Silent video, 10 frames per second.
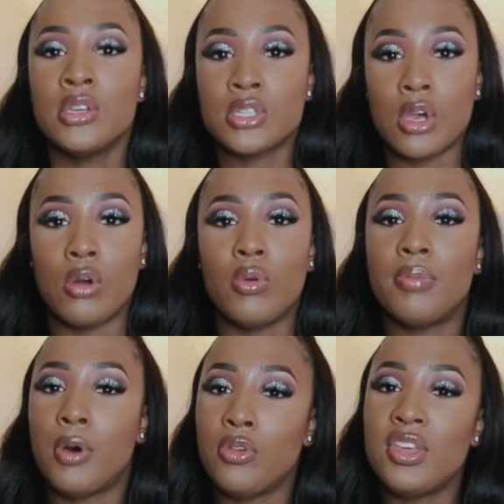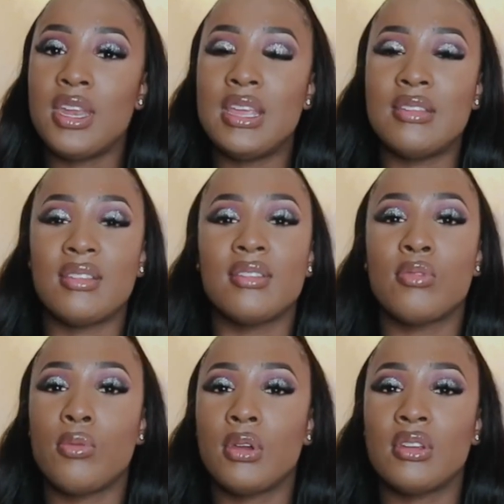So with both adhesives,
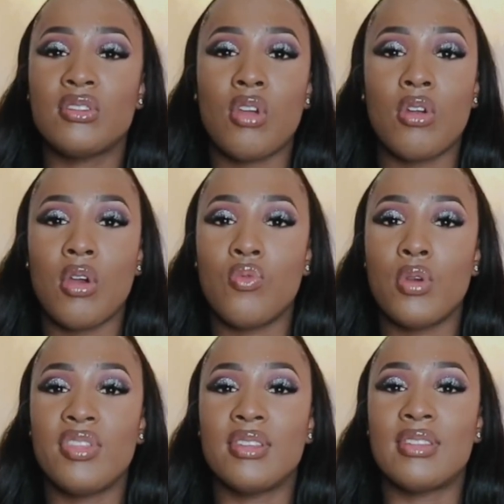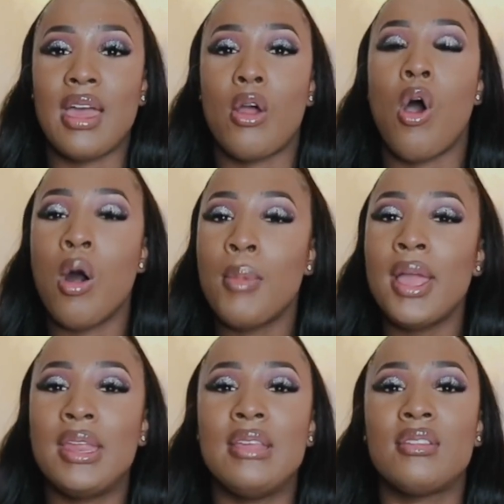what we're going to start off with is that all
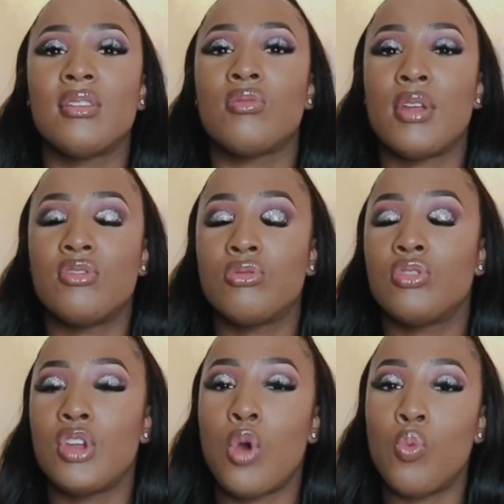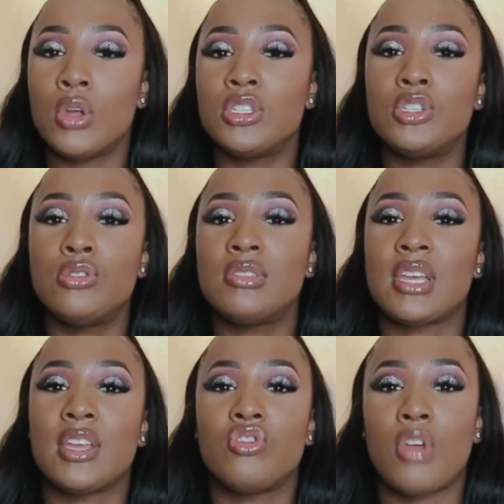my adhesives range between a 1 to 2
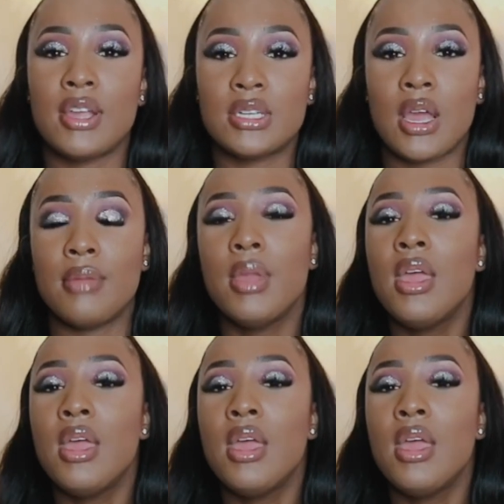second dry time.